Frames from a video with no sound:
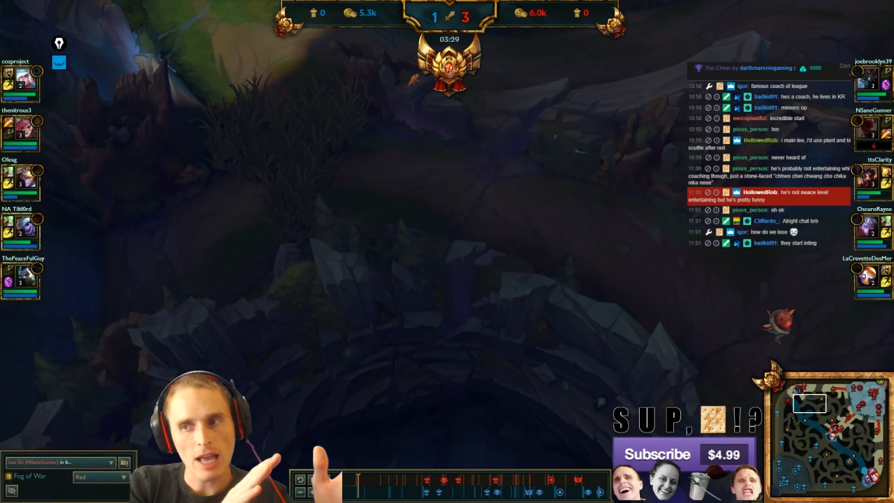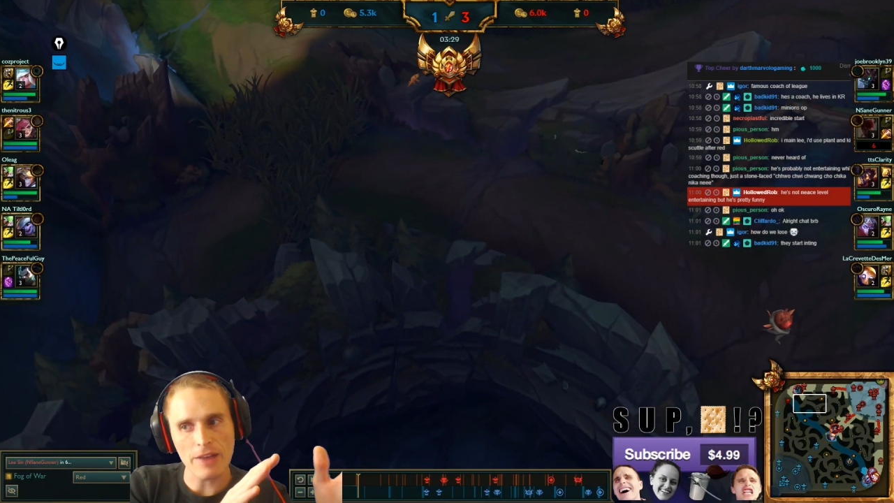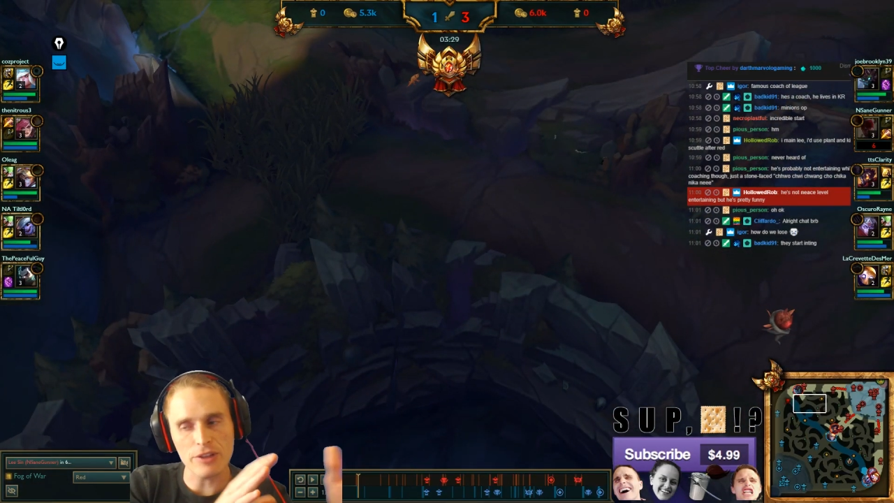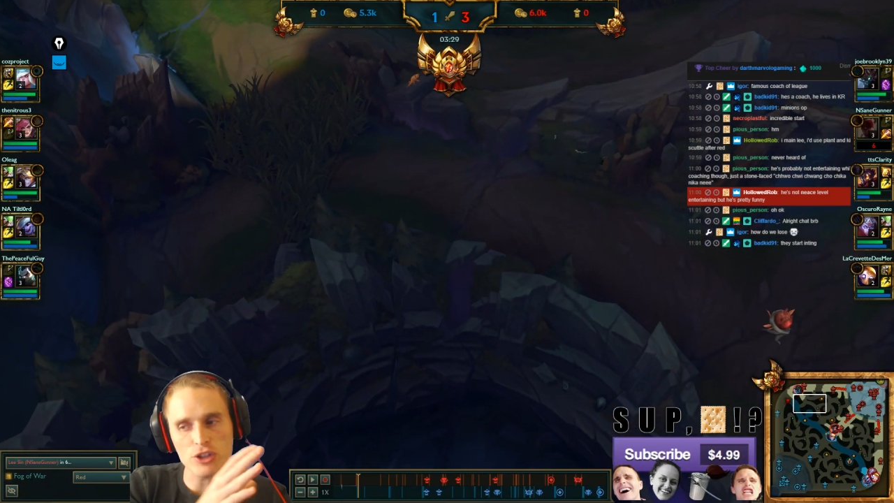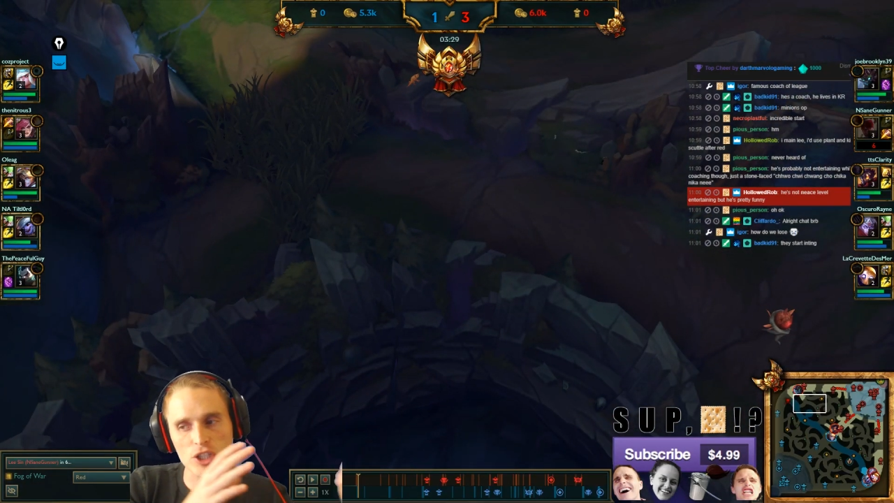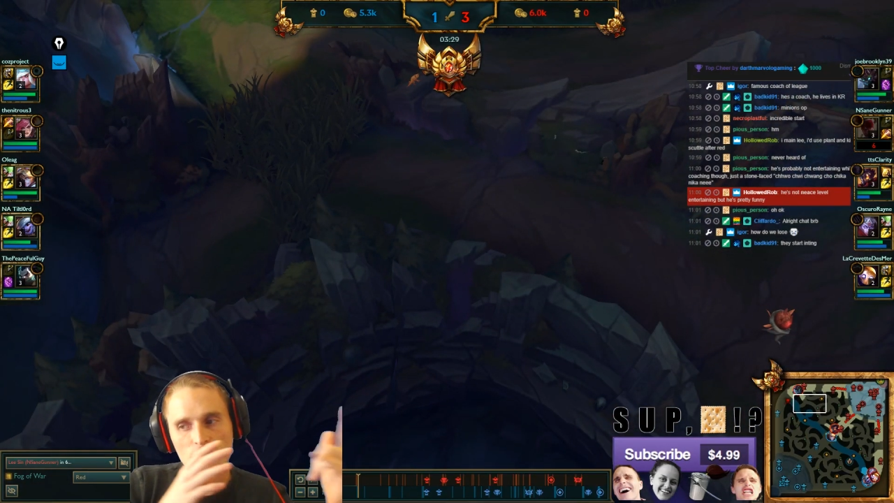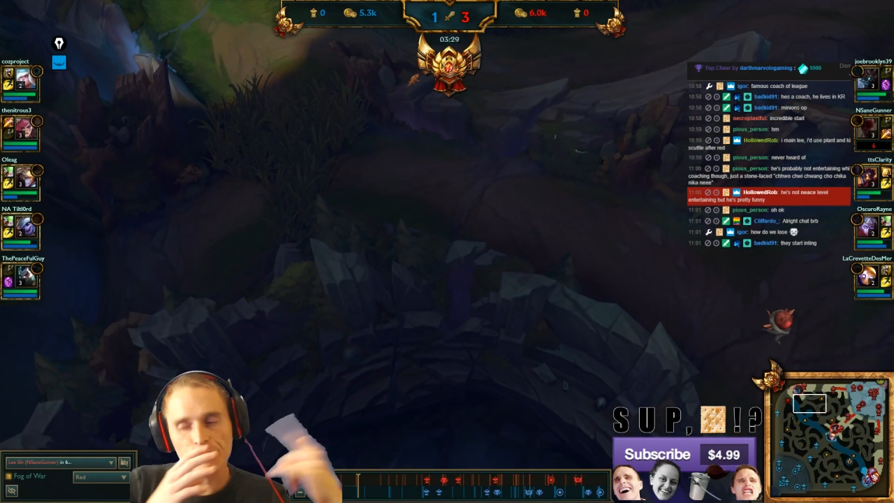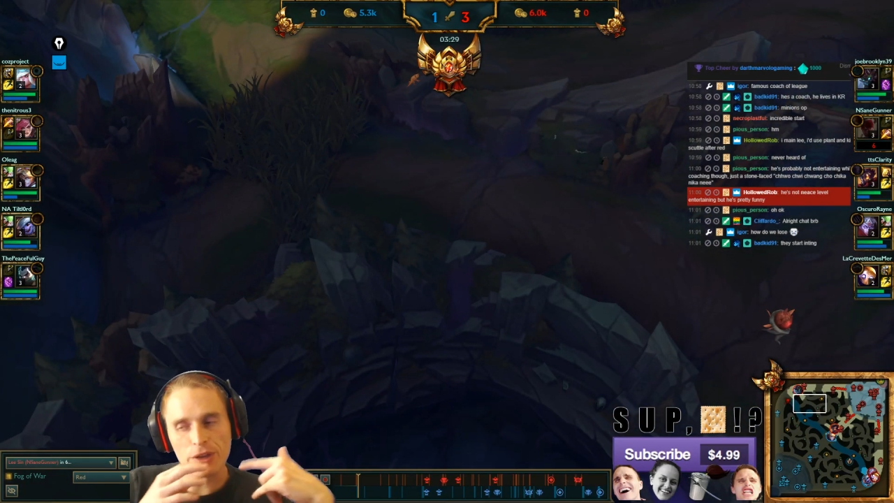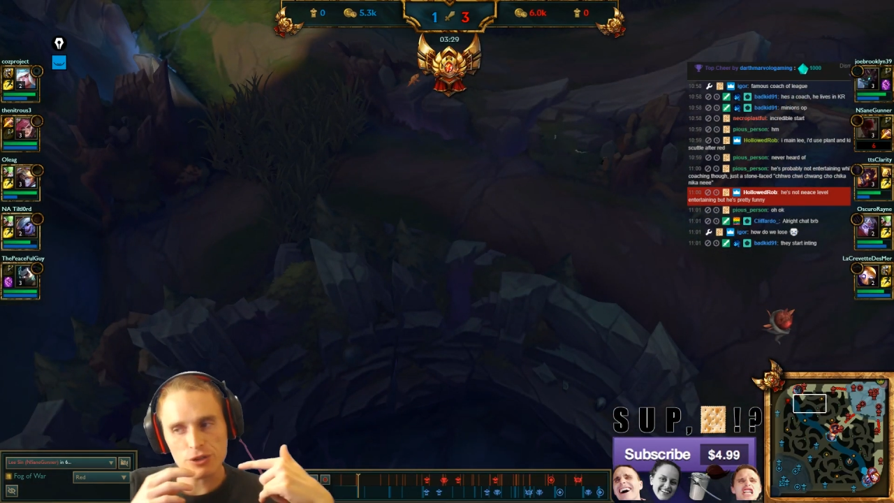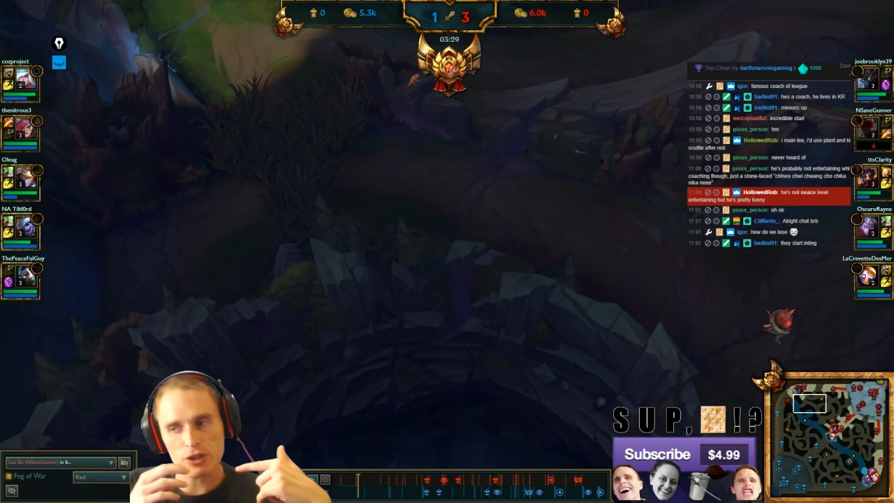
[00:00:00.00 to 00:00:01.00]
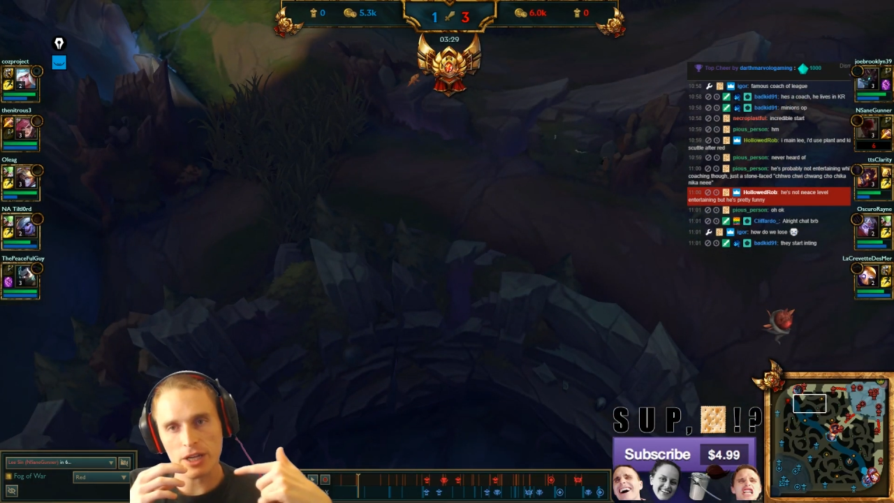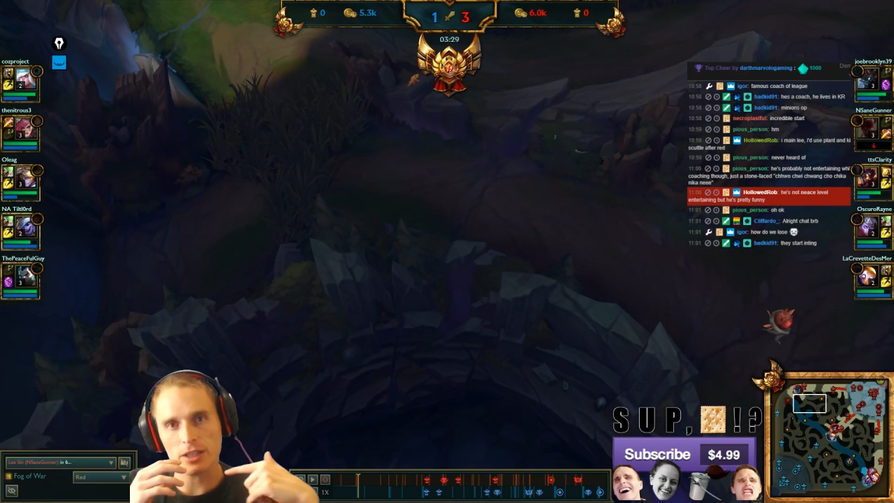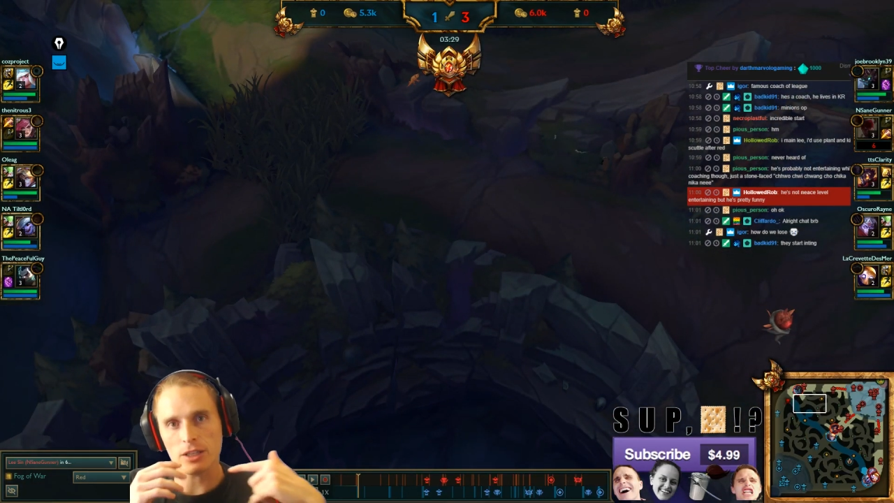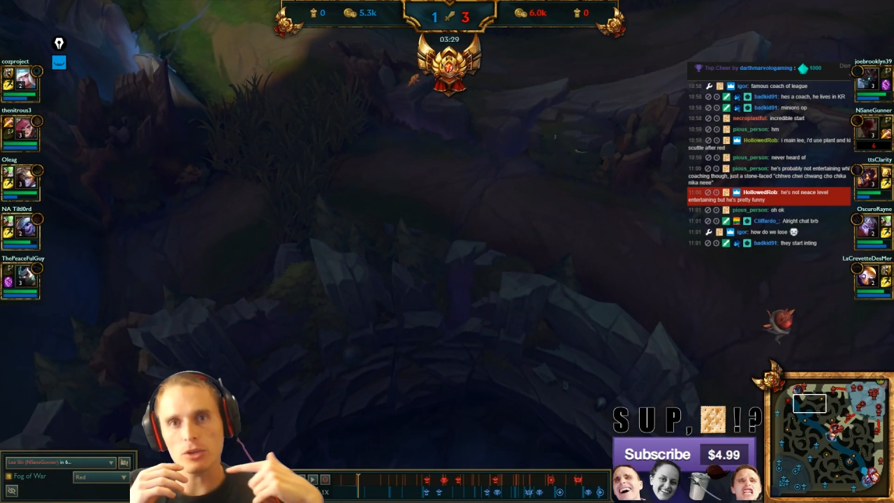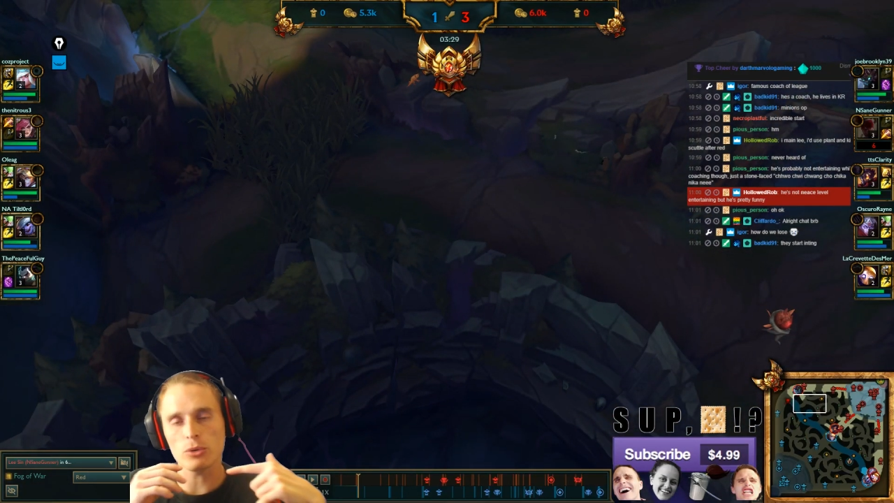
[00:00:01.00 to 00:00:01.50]
and then she's face
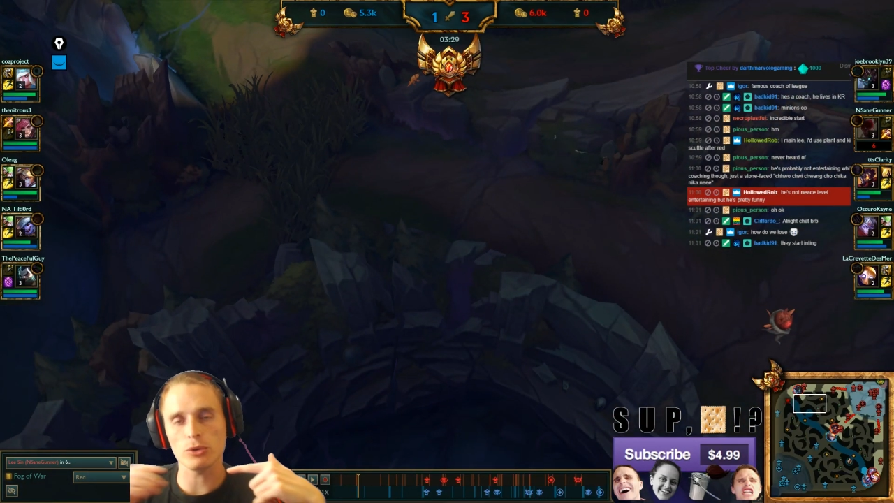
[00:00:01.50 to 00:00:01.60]
checking you.